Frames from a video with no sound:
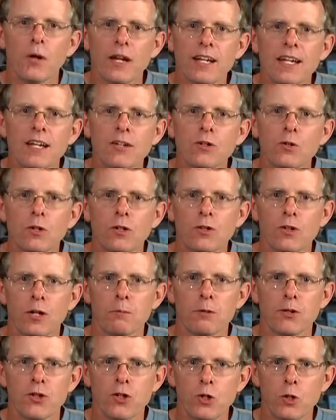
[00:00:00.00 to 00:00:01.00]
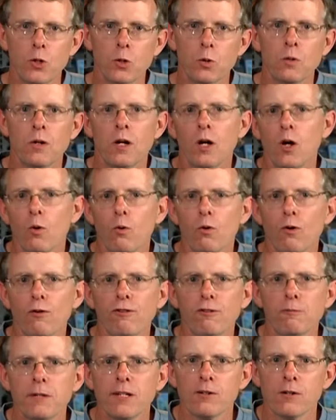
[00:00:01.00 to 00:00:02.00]
Braking drill number two will
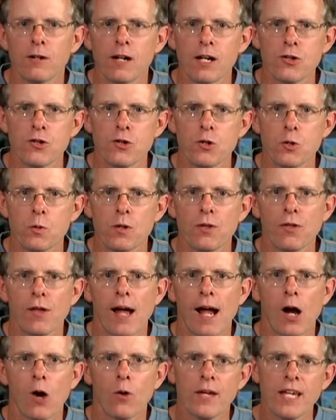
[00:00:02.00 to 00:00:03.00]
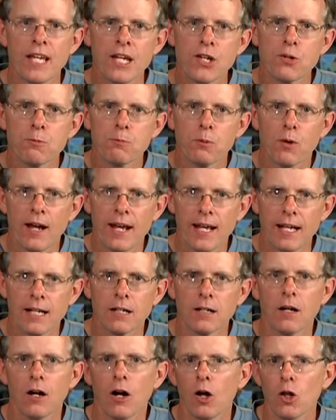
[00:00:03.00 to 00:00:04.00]
familiarize you with how each
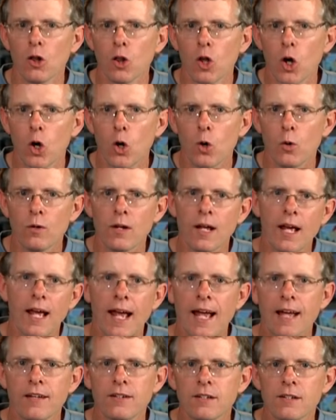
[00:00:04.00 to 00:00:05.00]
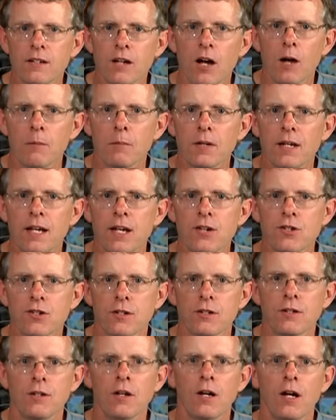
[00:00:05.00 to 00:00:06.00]
brake alone and in
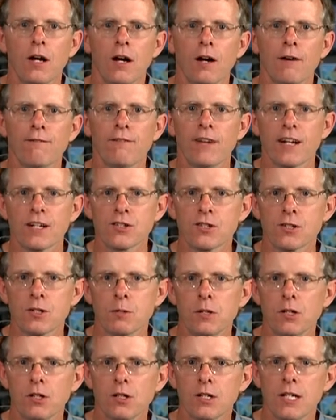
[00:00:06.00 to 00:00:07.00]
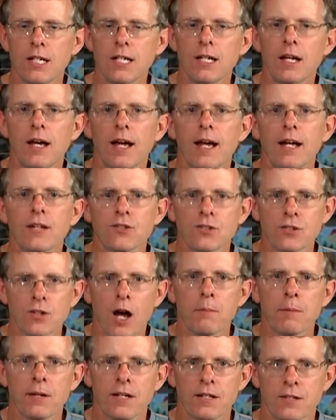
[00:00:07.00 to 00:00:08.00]
combination affects stability and
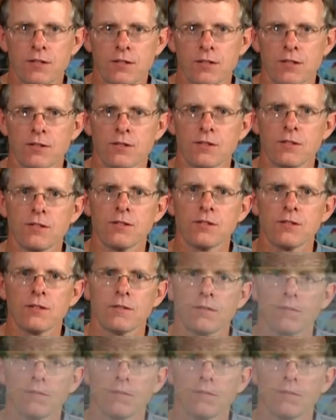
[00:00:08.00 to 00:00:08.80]
stopping distances.